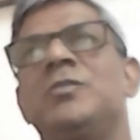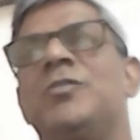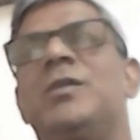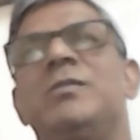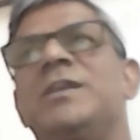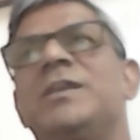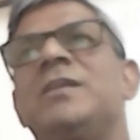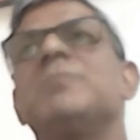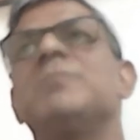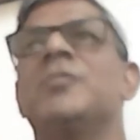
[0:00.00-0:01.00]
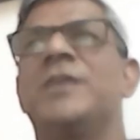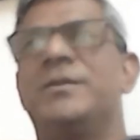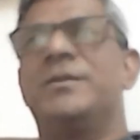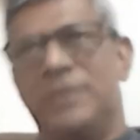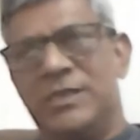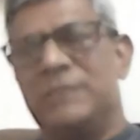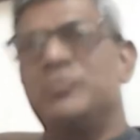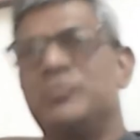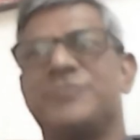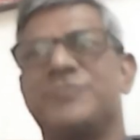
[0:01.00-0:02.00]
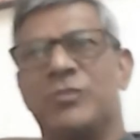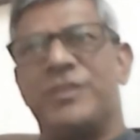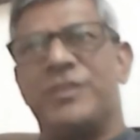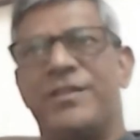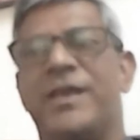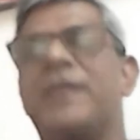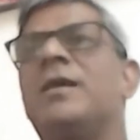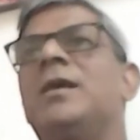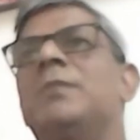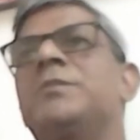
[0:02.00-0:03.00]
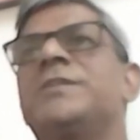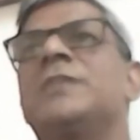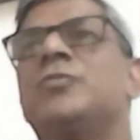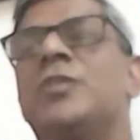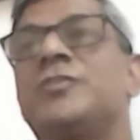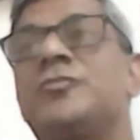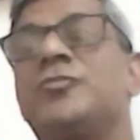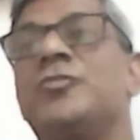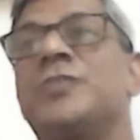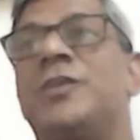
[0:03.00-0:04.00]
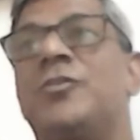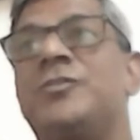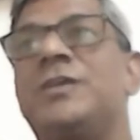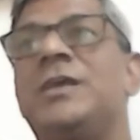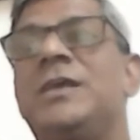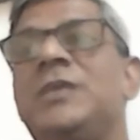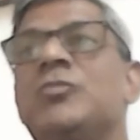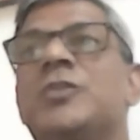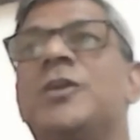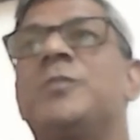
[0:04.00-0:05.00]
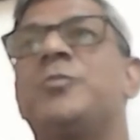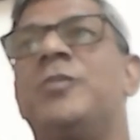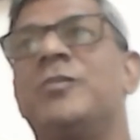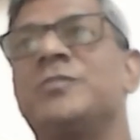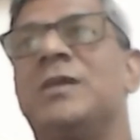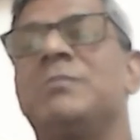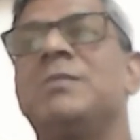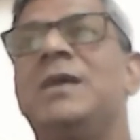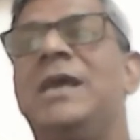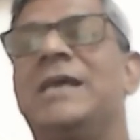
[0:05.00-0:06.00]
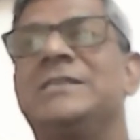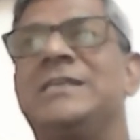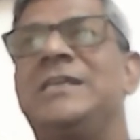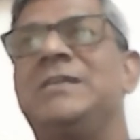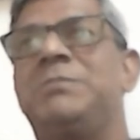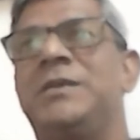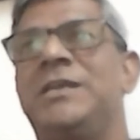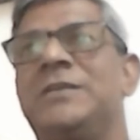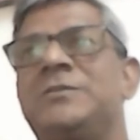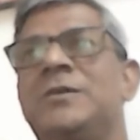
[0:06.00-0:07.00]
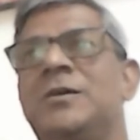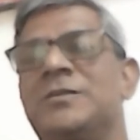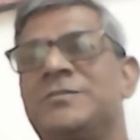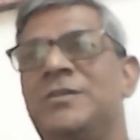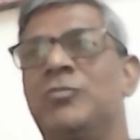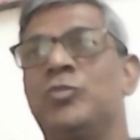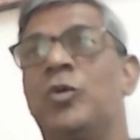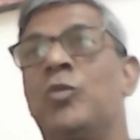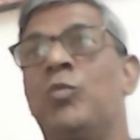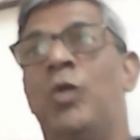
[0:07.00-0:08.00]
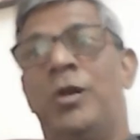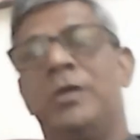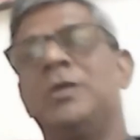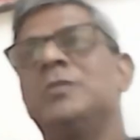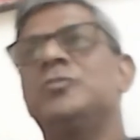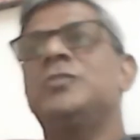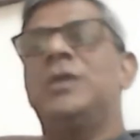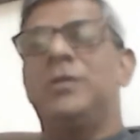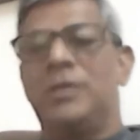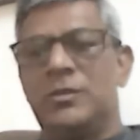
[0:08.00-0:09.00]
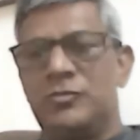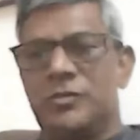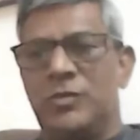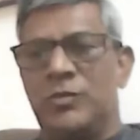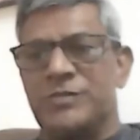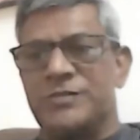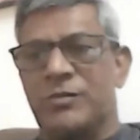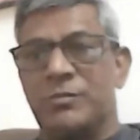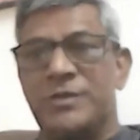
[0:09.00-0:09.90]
We don't have anything below that. Individual sounds are there, but then those are not, you cannot pronounce them as an independent sound or word. Those are one sound.